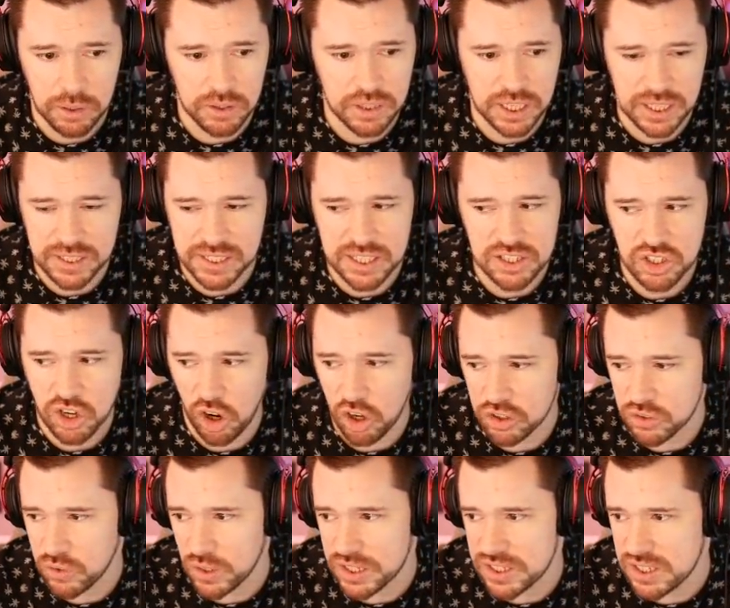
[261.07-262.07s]

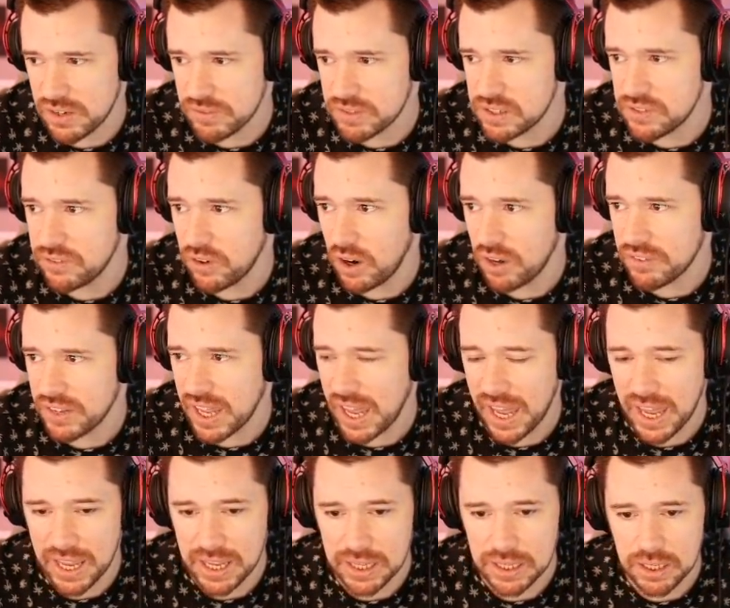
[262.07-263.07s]
discards for like
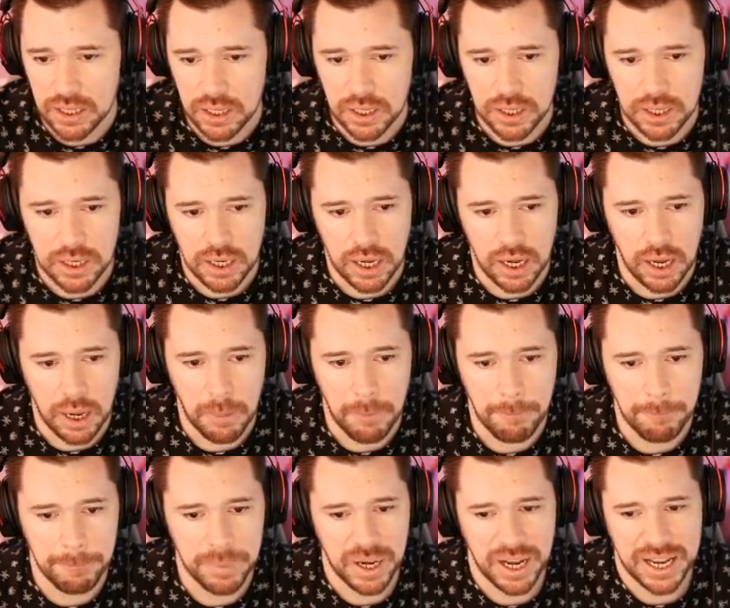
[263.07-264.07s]
75k.
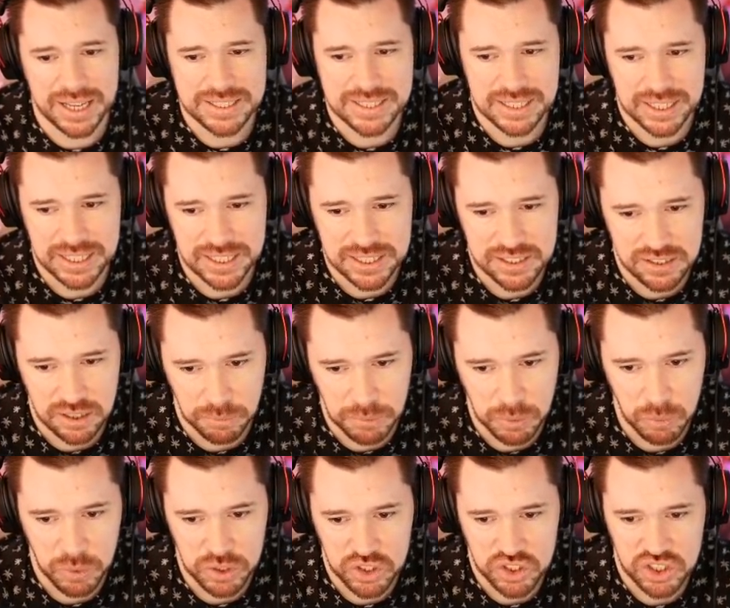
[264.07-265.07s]
But as it is, I
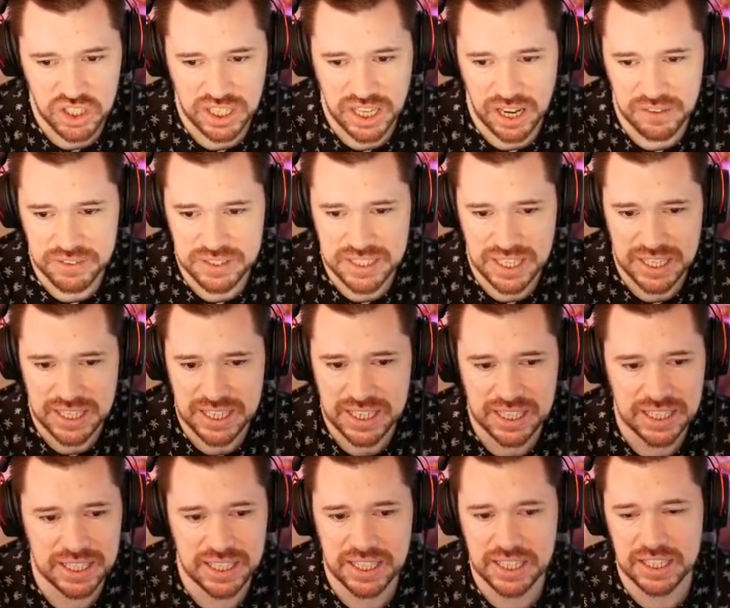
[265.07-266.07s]
mean, we're just going to have to take
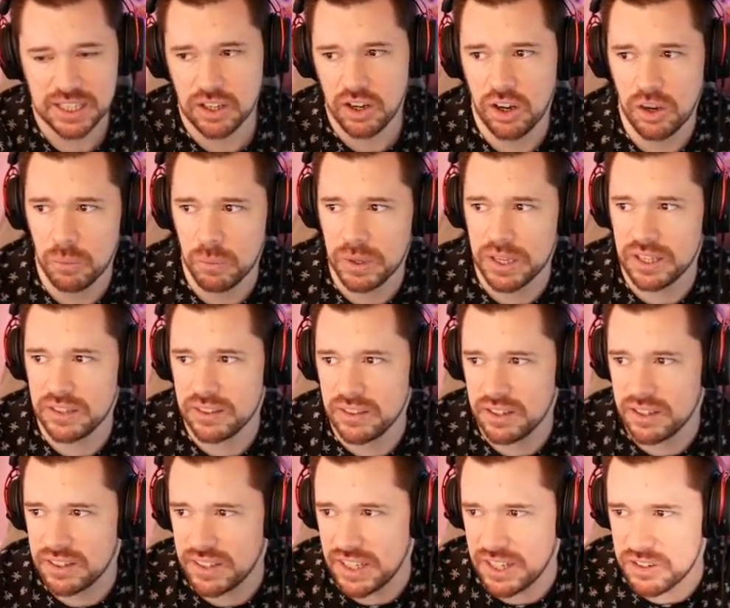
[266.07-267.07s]
Chiellini, aren't we? And
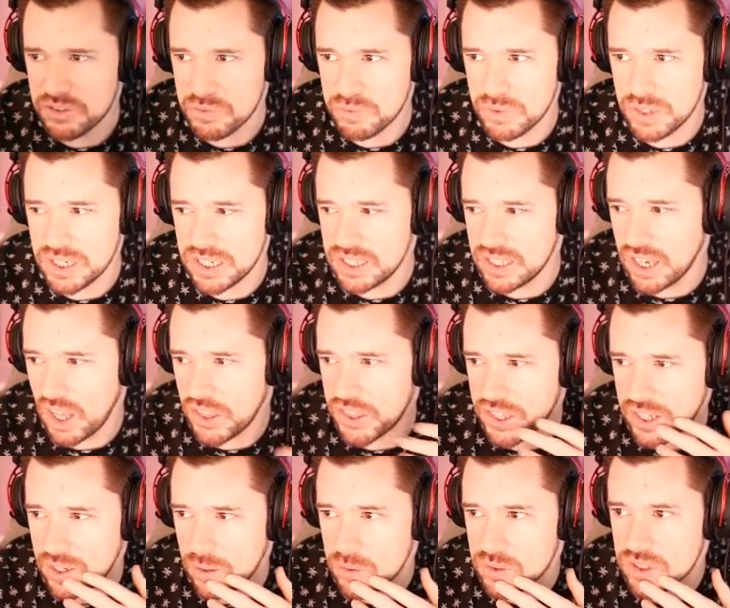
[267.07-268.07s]
there's really
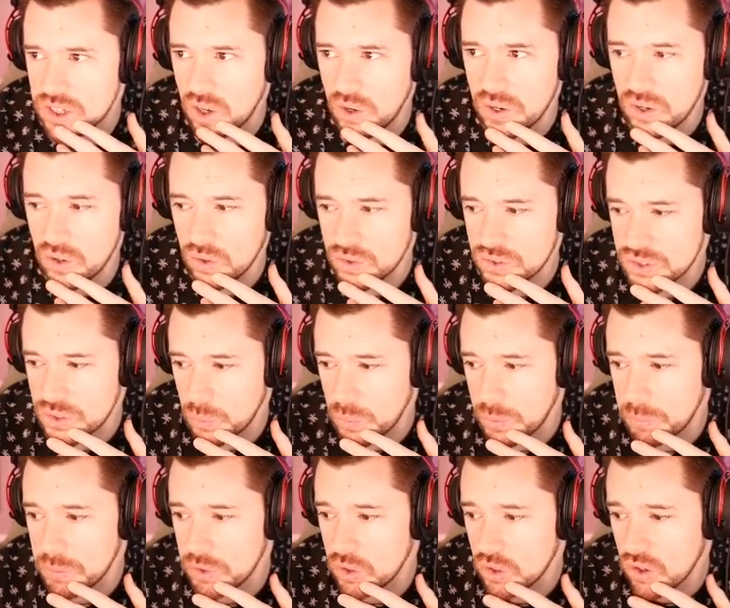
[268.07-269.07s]
nothing else going on. So
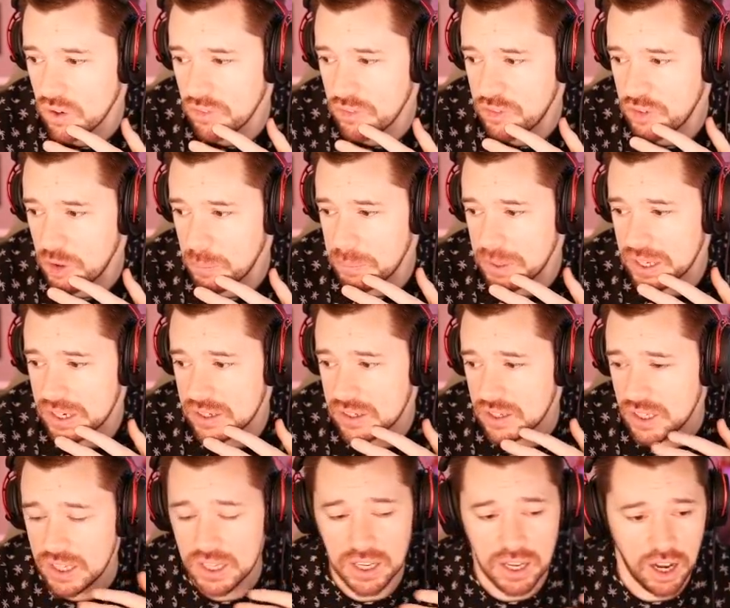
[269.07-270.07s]
when we look on Footbin,
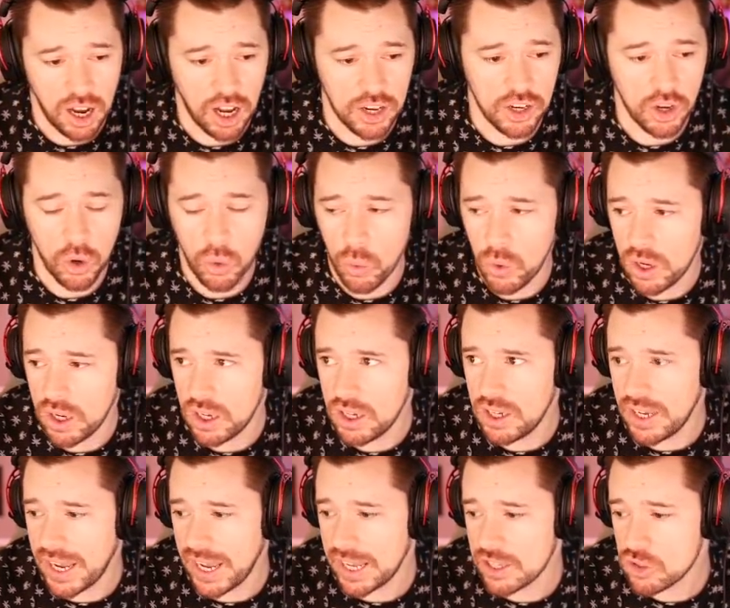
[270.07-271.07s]
I know
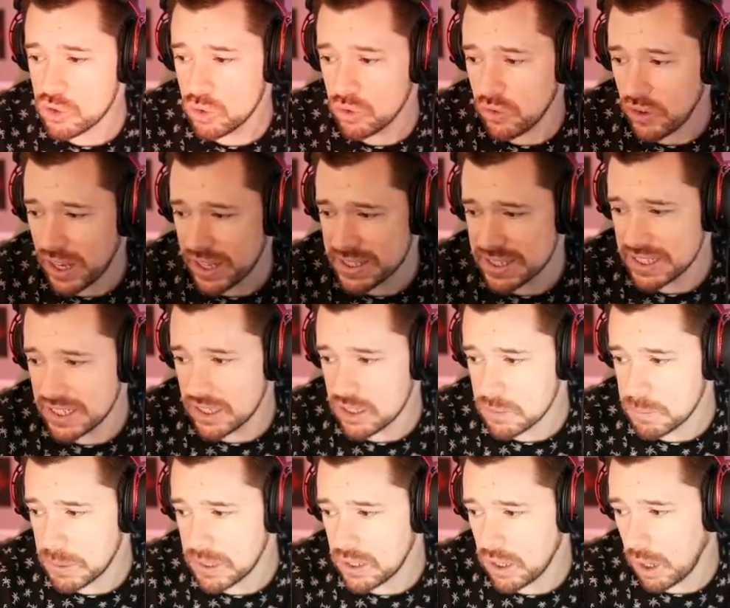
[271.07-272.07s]
Ansu Fati
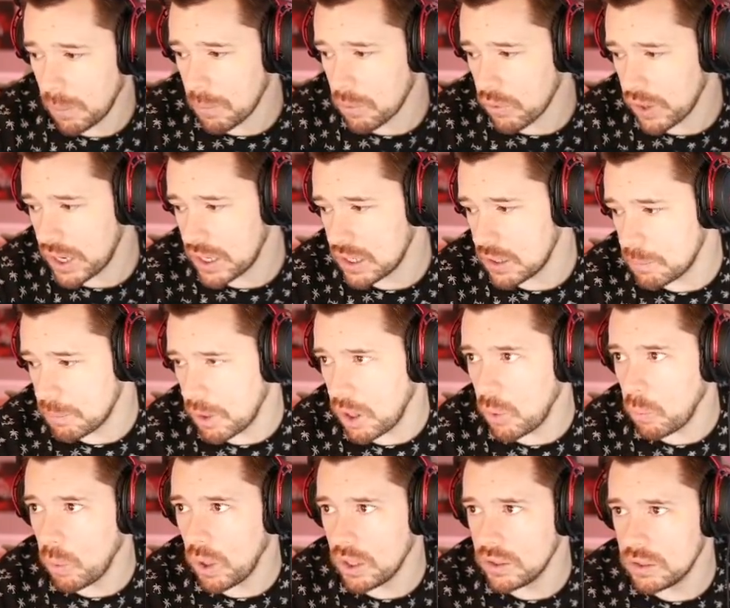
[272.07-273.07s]
has been upgraded by
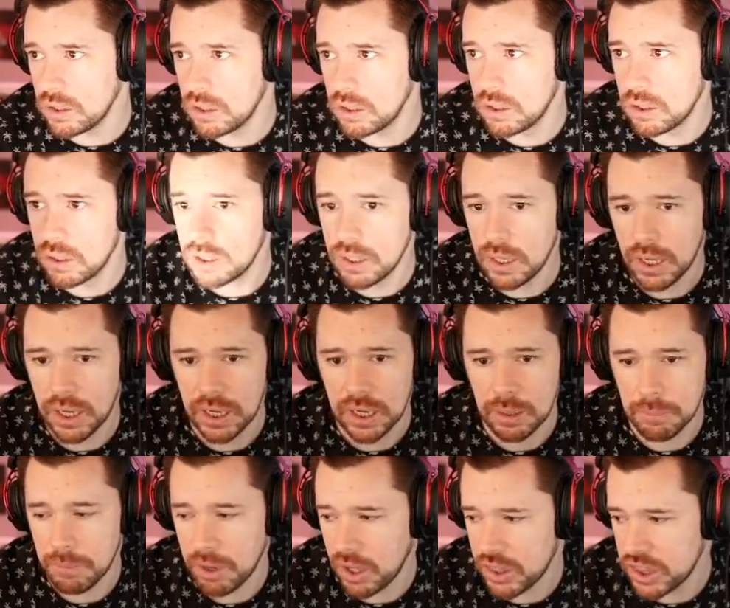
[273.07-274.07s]
one.
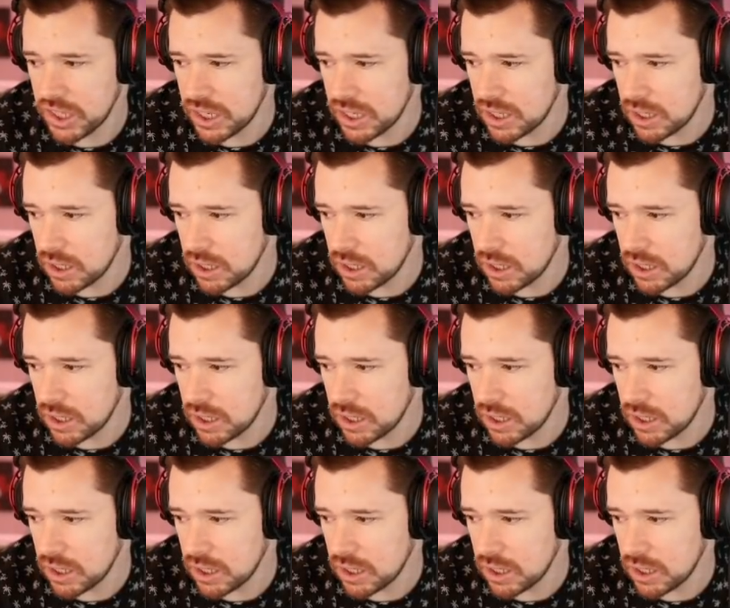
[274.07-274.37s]
I think